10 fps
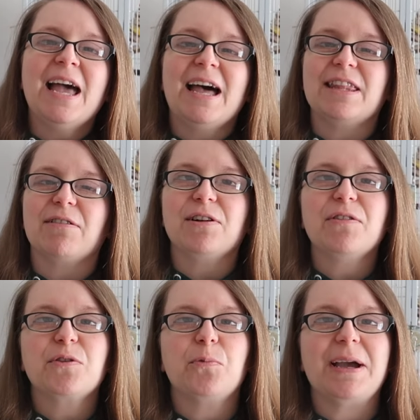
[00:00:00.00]
And there are
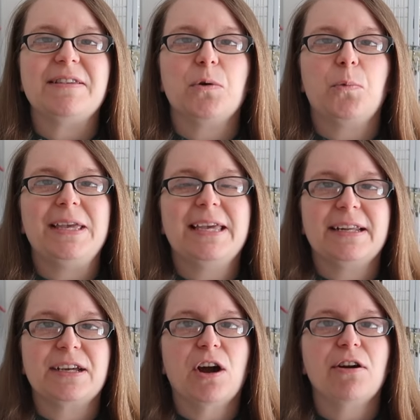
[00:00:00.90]
lots of ways that we
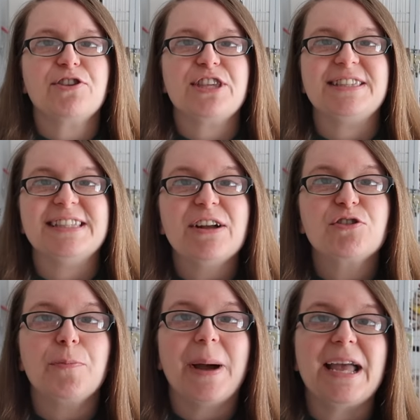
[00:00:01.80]
can encourage these
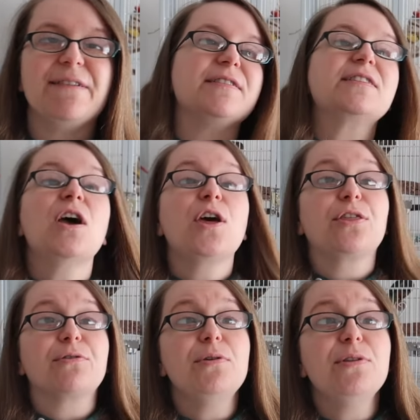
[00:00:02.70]
natural behaviours
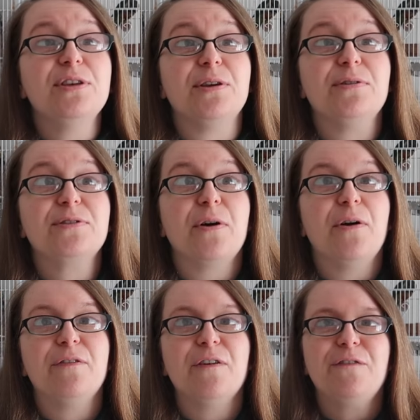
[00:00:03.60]
through the use
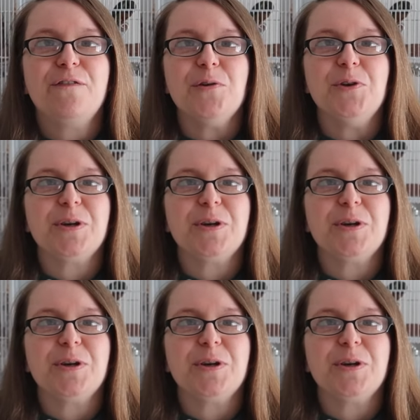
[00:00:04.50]
of food.